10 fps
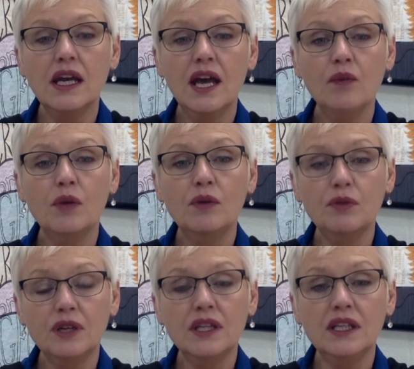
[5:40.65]
And we
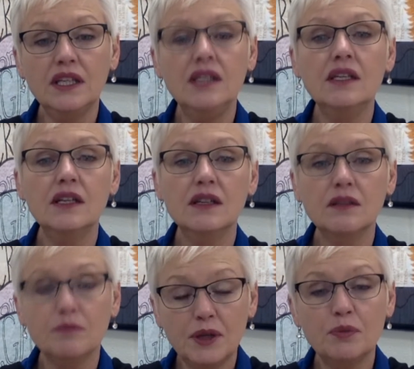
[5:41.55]
really need
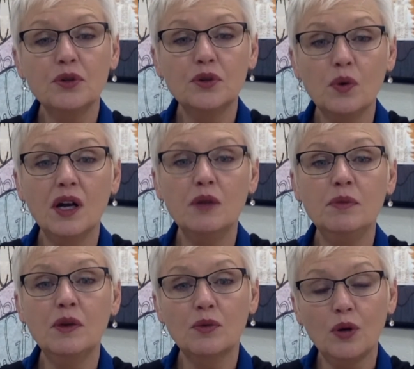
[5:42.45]
people who want to
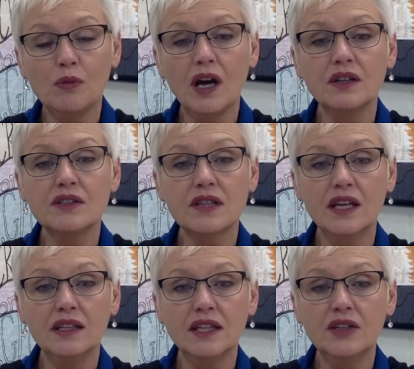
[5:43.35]
be role models
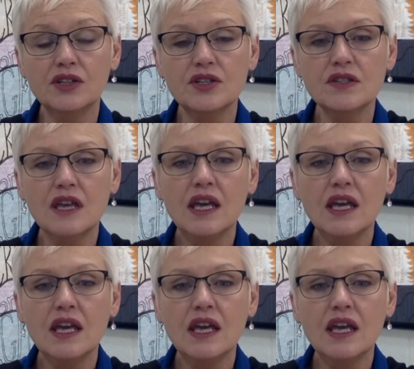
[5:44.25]
and leaders.